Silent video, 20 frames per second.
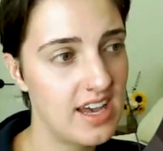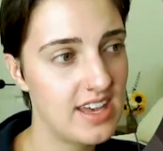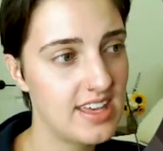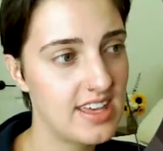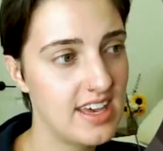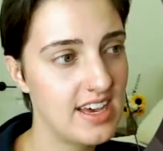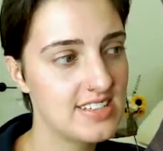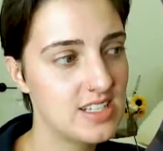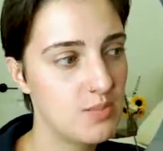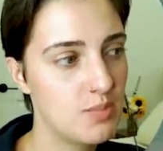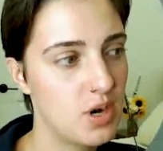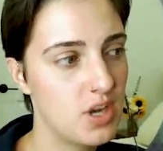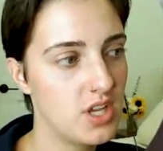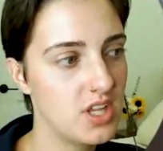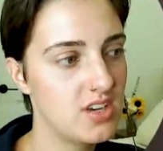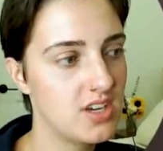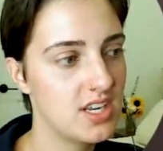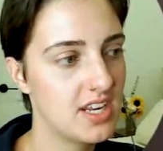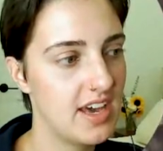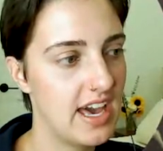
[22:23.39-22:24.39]
I guess I probably
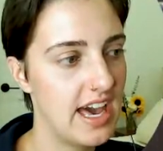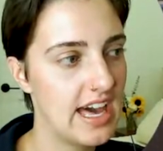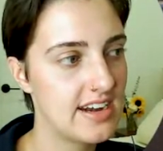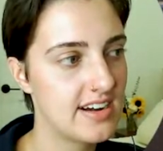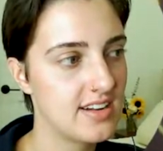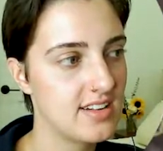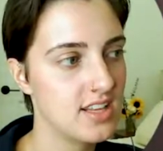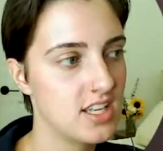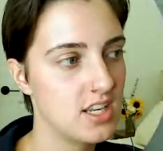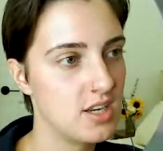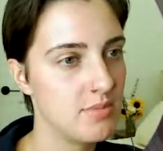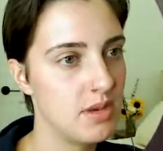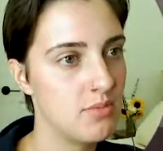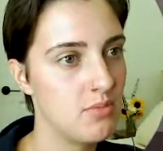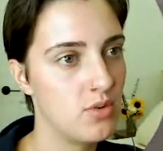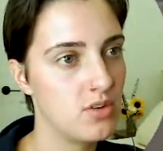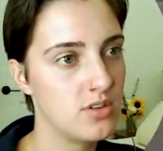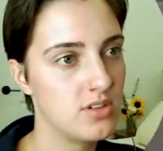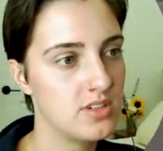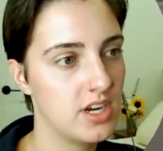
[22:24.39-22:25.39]
could have added a little bit
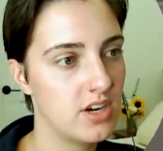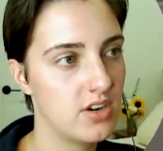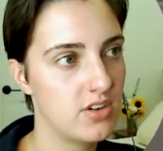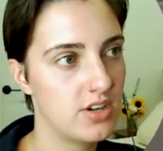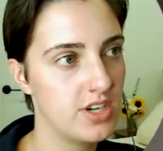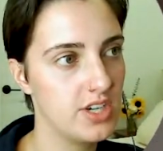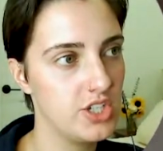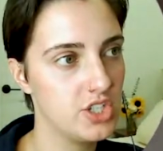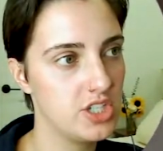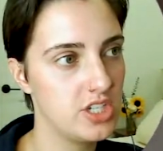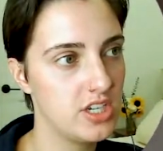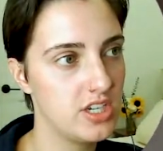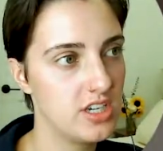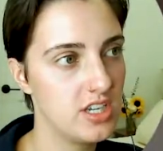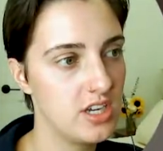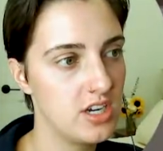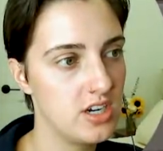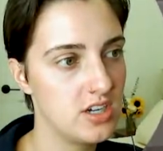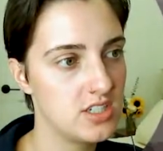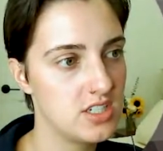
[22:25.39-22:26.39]
more decoration in
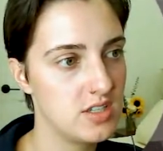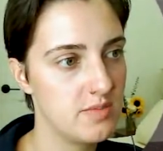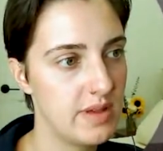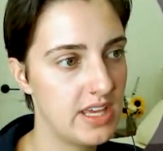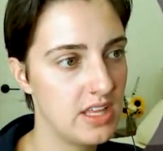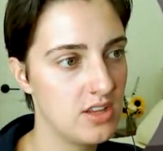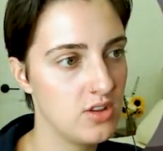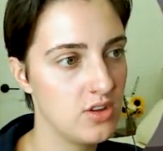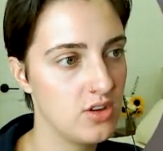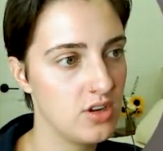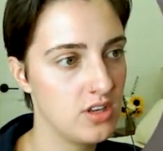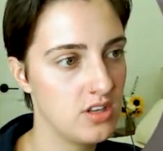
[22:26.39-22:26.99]
here to make it look